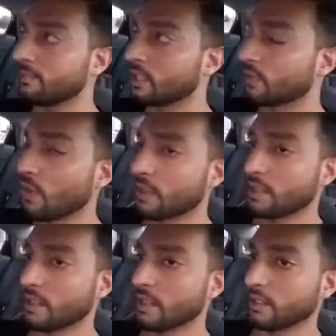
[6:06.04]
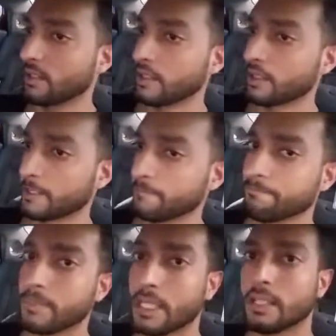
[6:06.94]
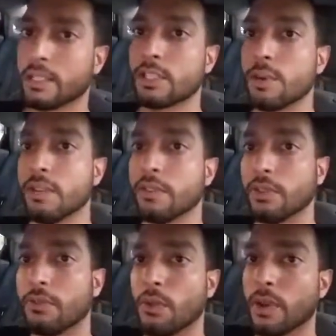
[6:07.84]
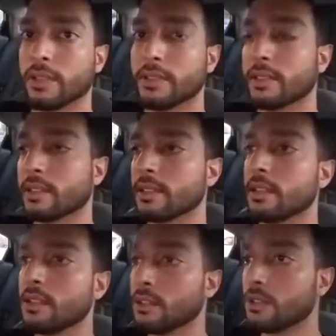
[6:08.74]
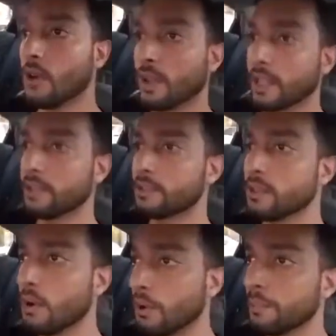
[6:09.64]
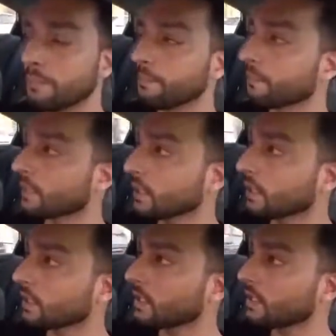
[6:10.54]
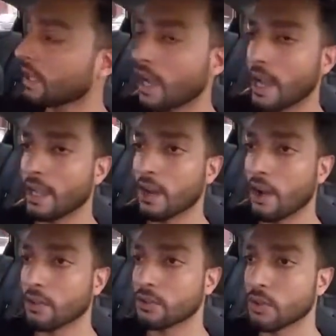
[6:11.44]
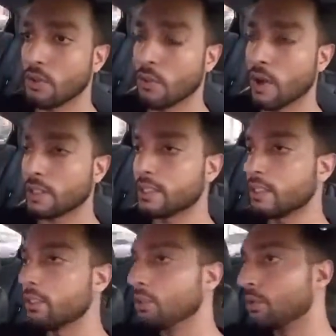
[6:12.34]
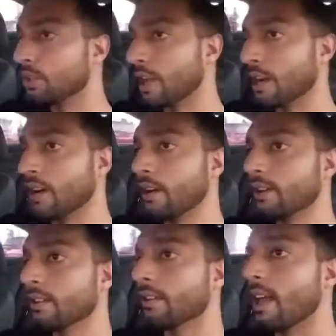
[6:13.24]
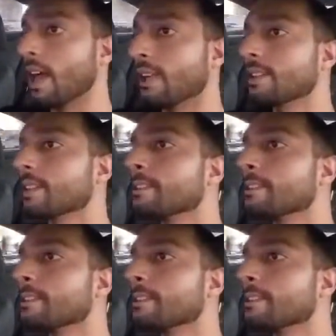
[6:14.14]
just focusing on the tree for the forest. Okay, so I also wanted to share that